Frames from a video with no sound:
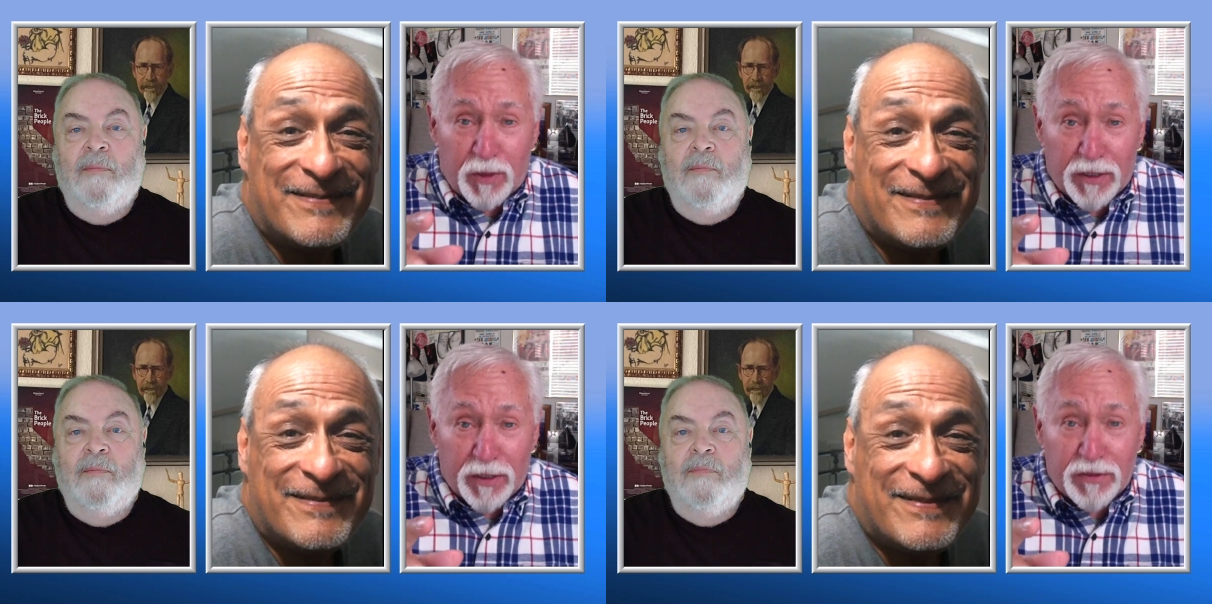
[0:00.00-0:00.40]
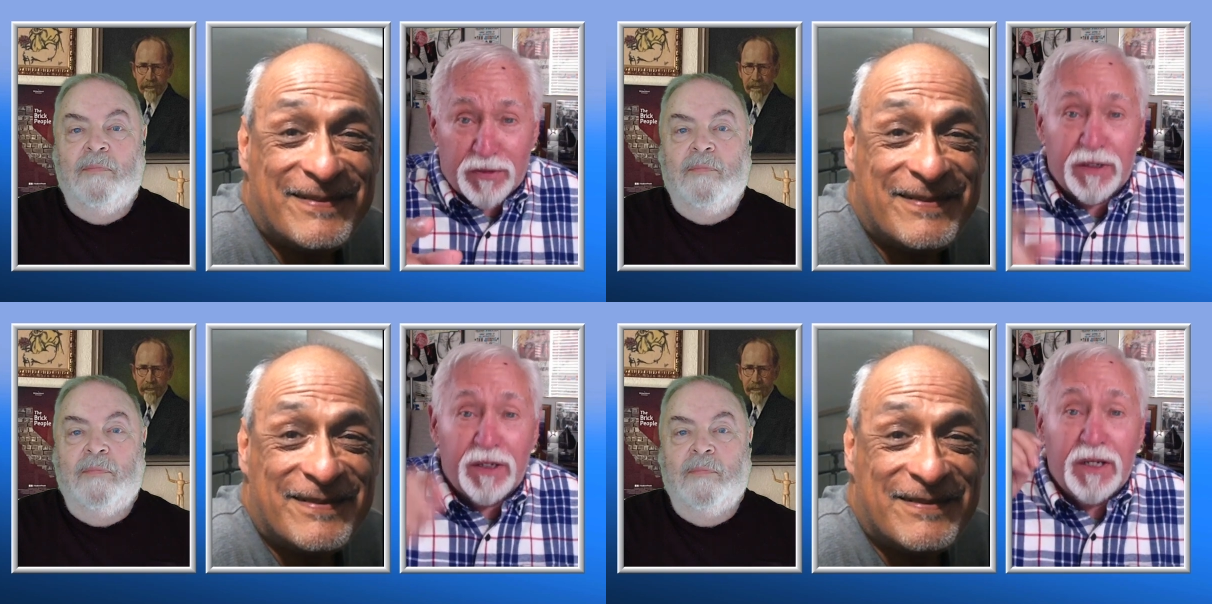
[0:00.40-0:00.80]
Speaker 1: to
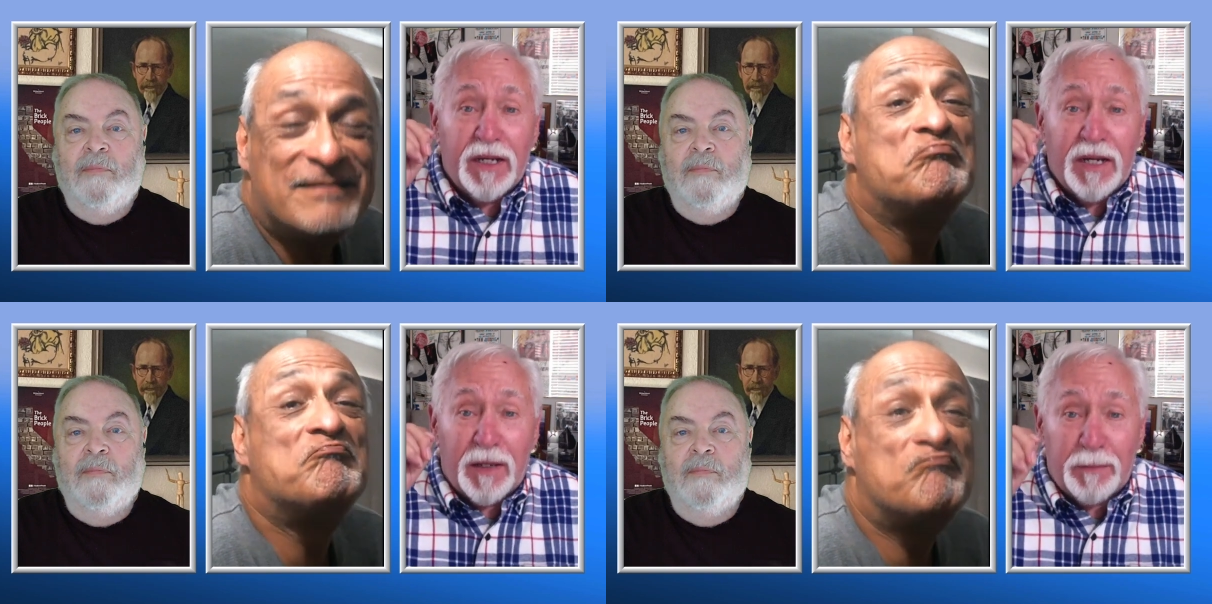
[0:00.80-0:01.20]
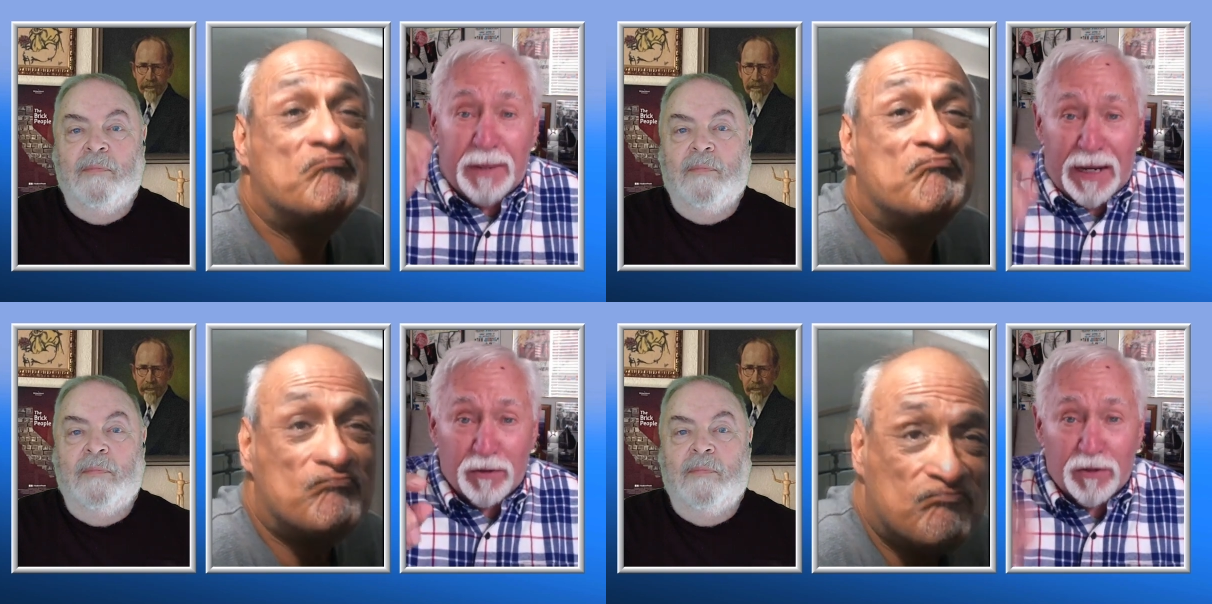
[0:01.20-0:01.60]
us
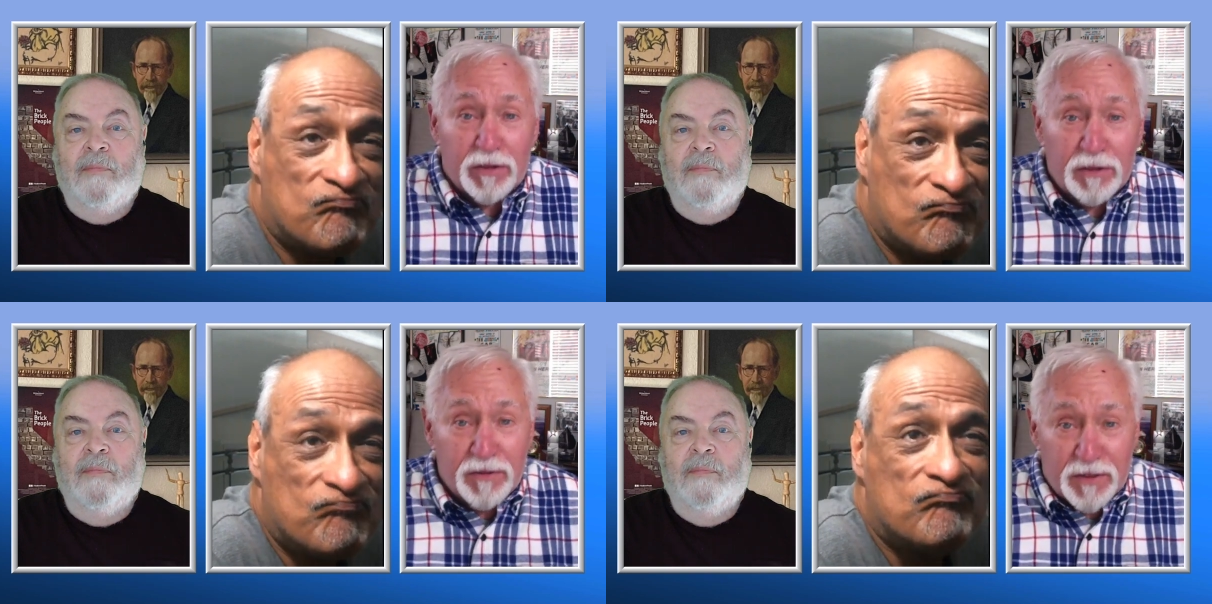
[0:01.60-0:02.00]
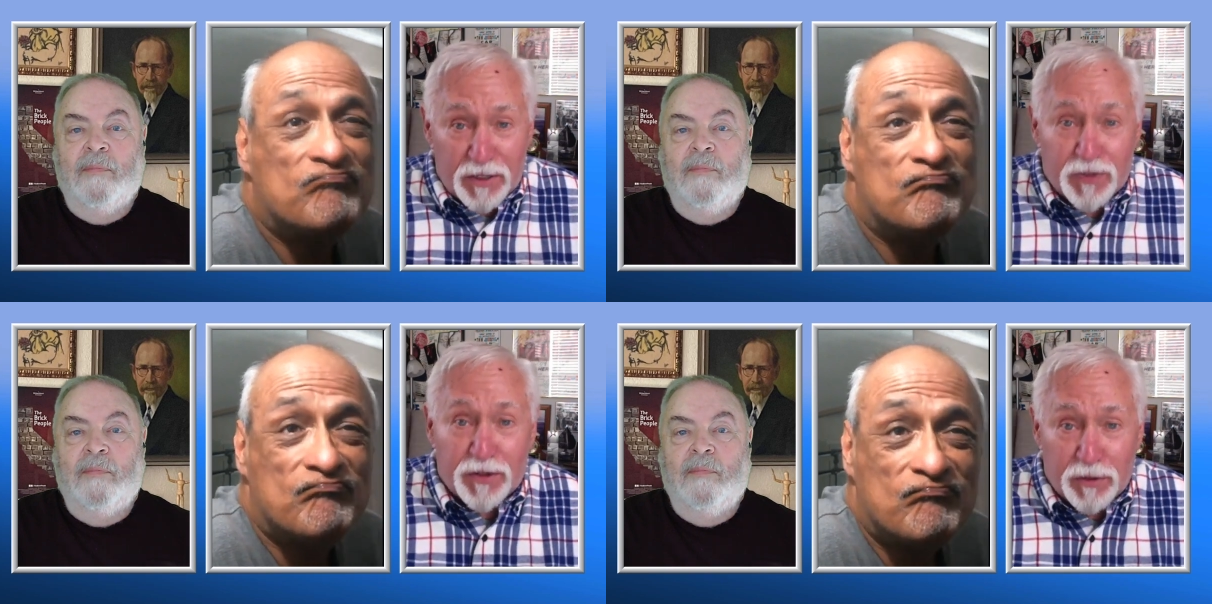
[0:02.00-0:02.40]
about
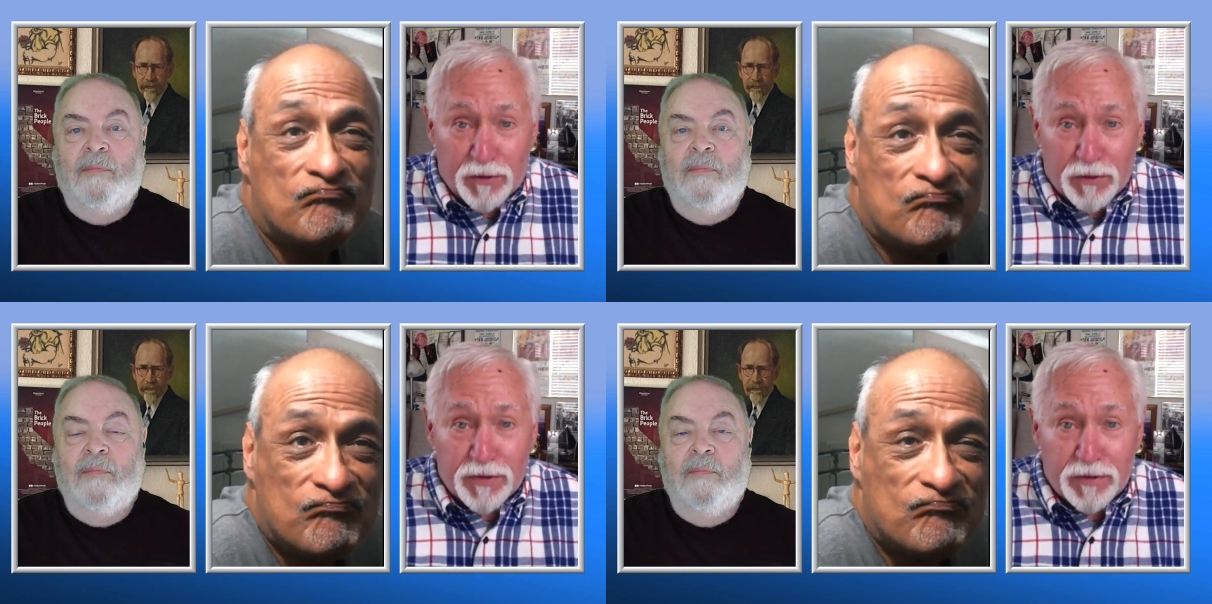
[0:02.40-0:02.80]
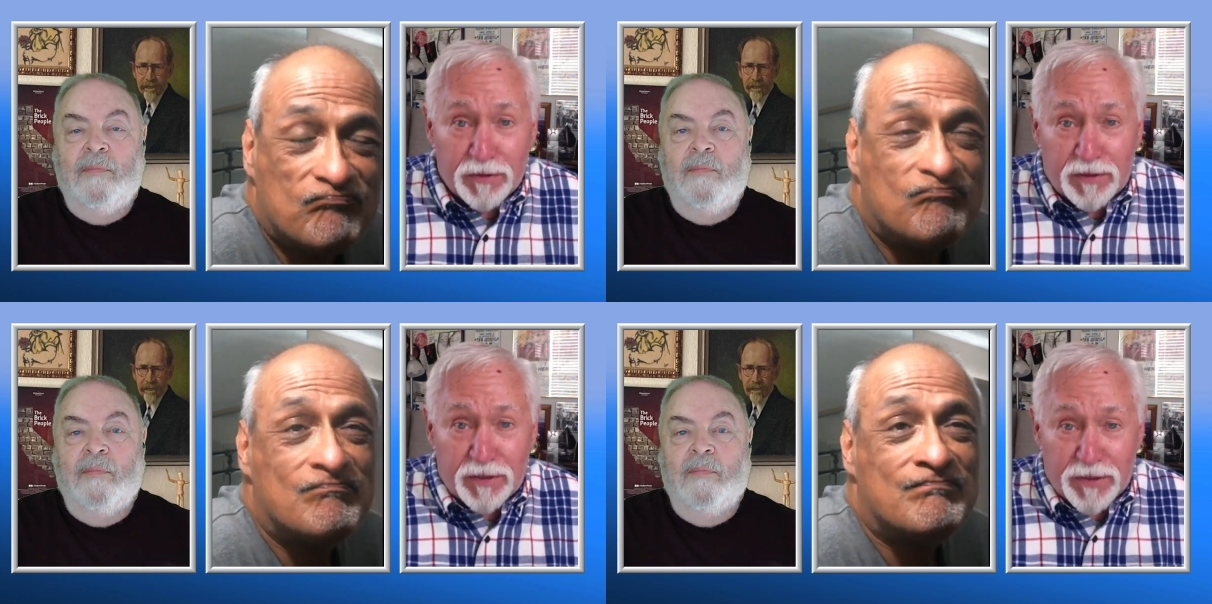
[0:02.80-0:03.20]
this
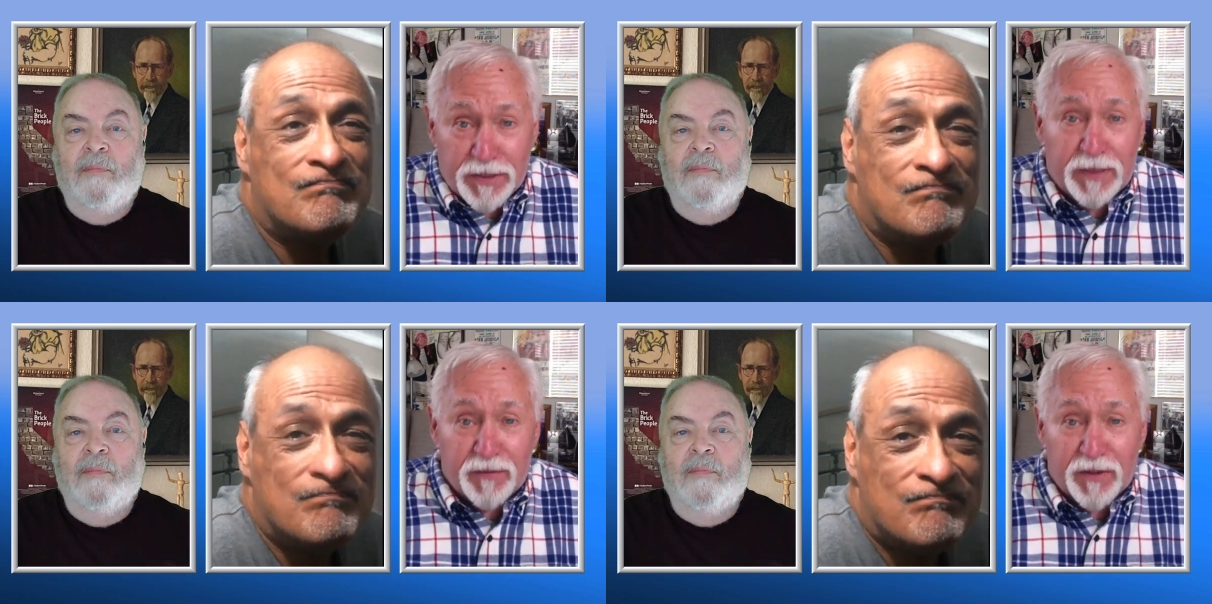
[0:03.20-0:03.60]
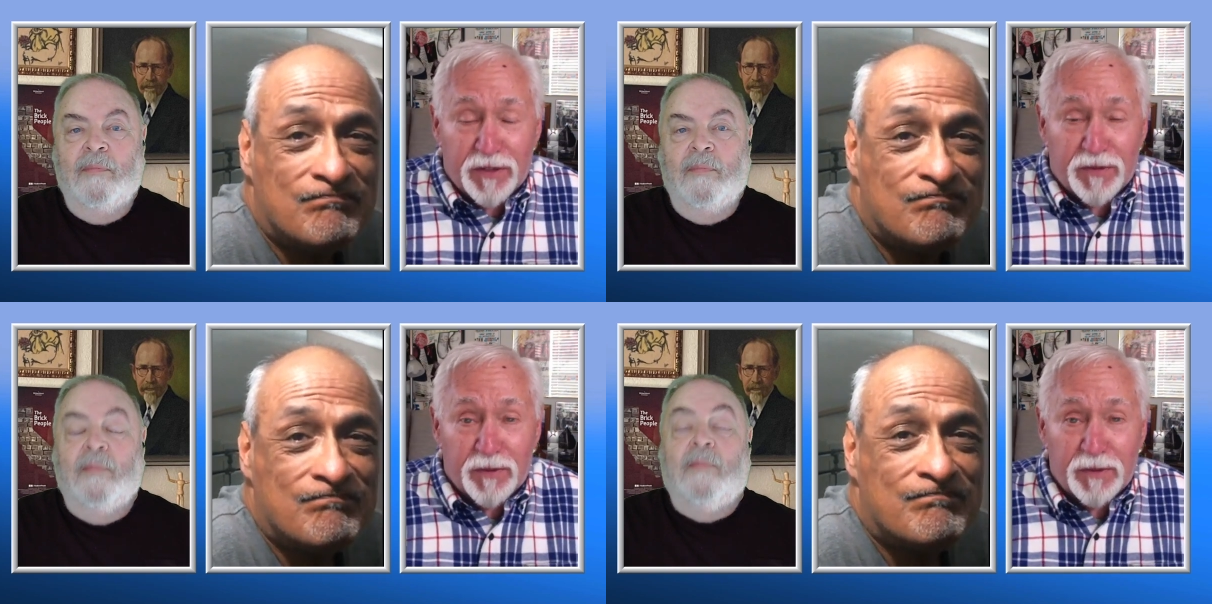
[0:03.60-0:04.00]
year's TCM mm.
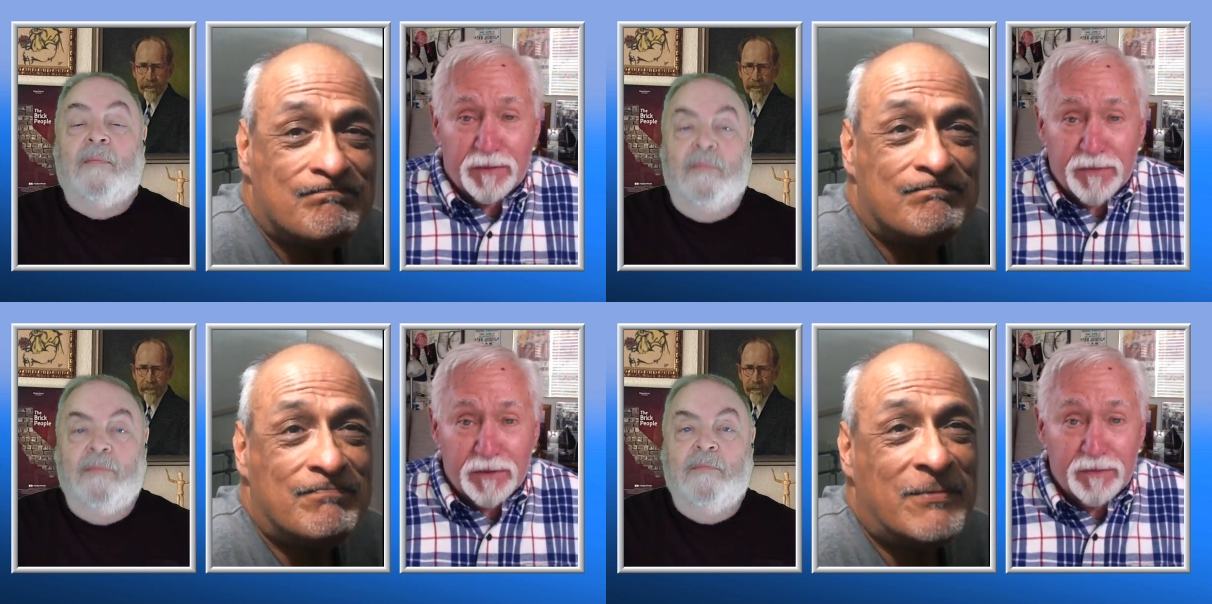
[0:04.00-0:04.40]
festival.